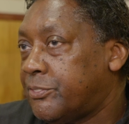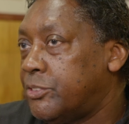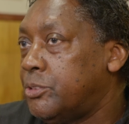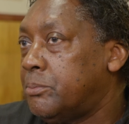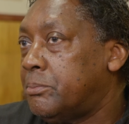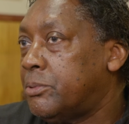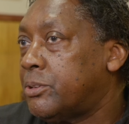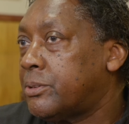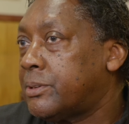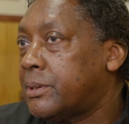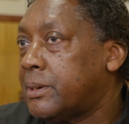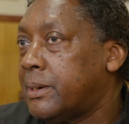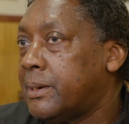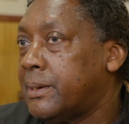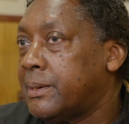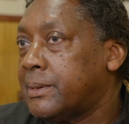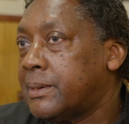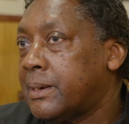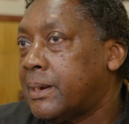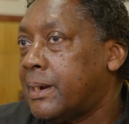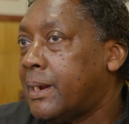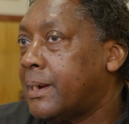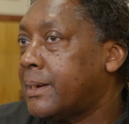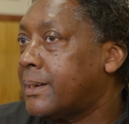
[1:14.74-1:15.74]
few more
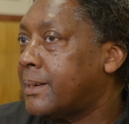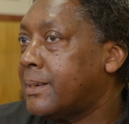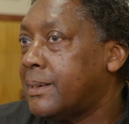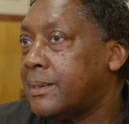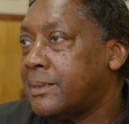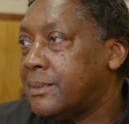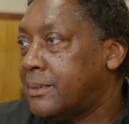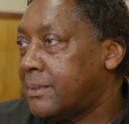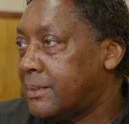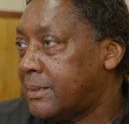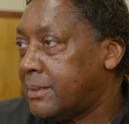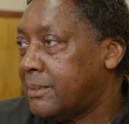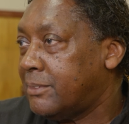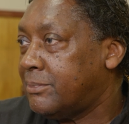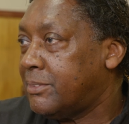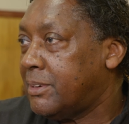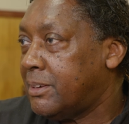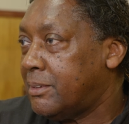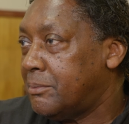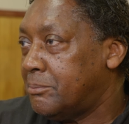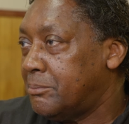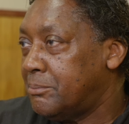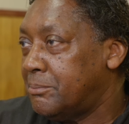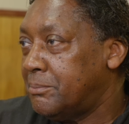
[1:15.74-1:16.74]
things that I can't give
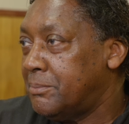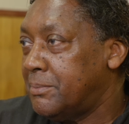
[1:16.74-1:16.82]
up.